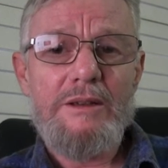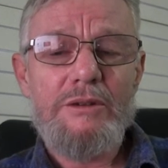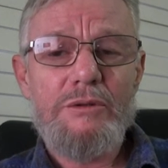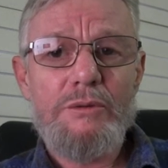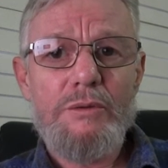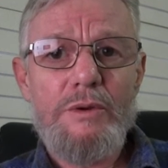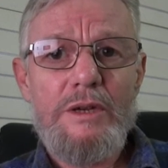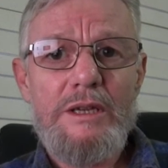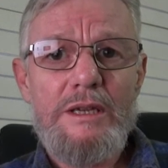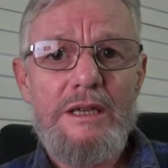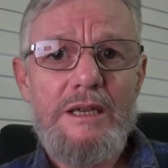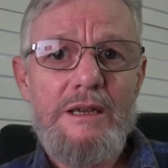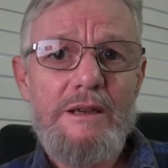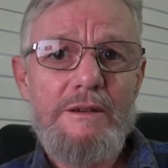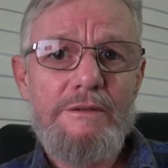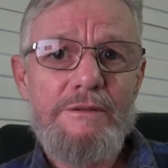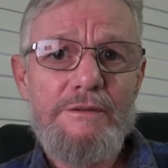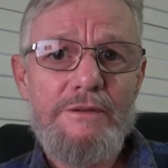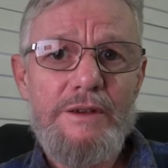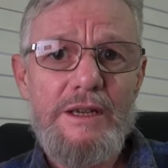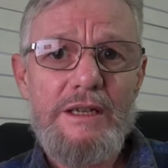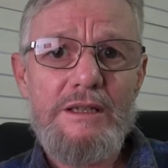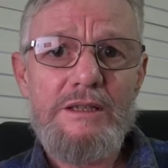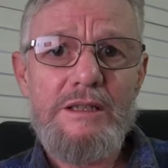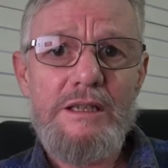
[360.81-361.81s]
3 year
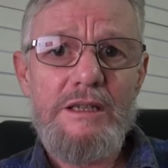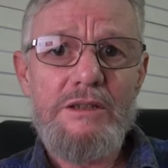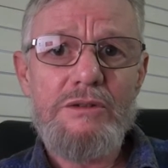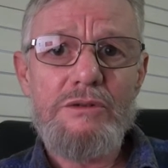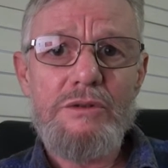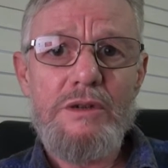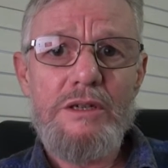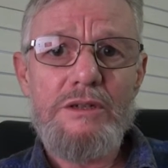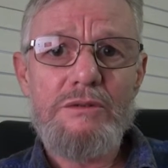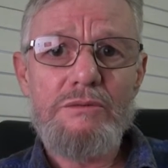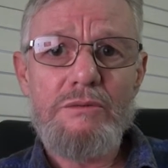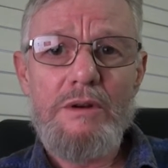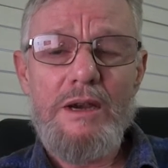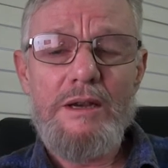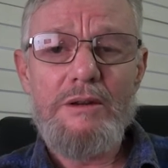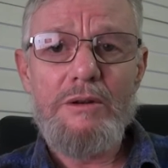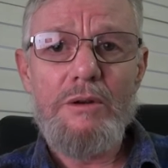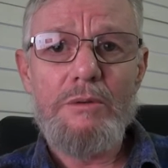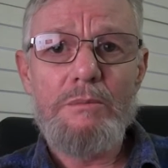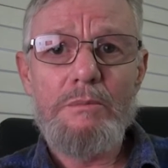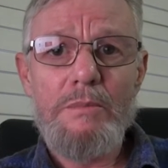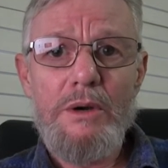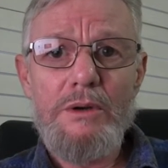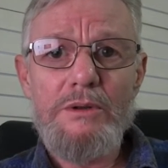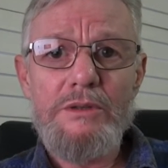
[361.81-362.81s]
fixed interest rate
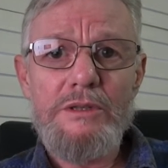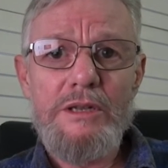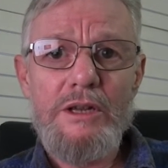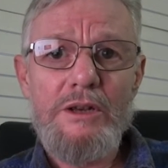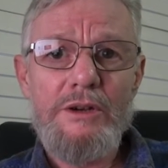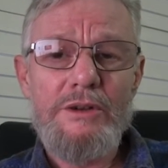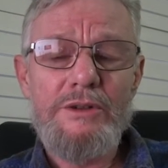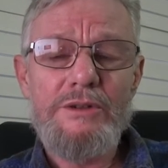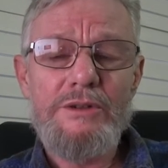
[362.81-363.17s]
on most